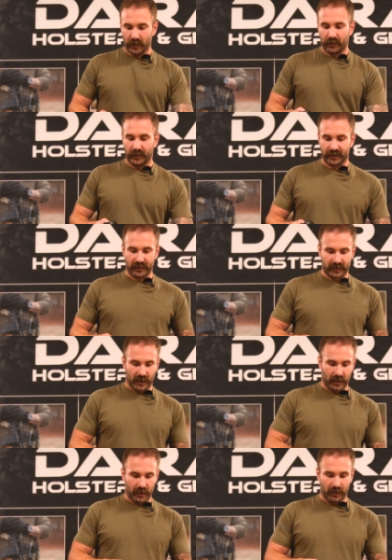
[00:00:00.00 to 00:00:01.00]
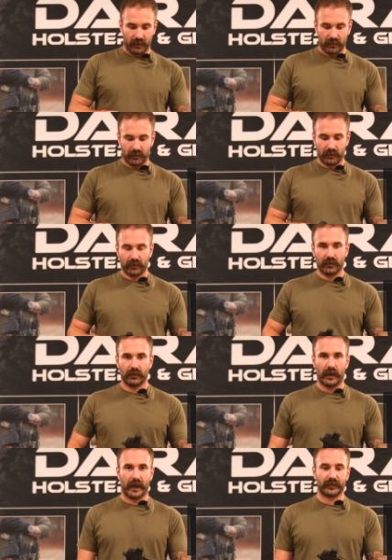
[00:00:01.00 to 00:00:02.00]
This is a
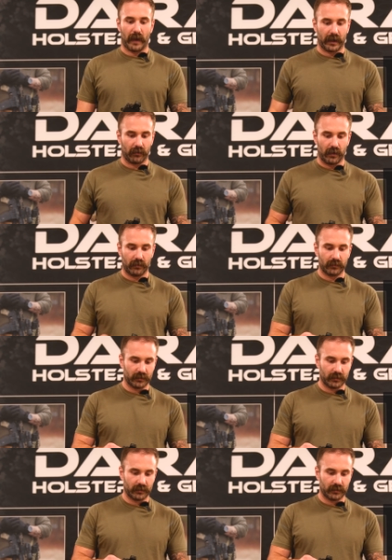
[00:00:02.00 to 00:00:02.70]
X-Macro,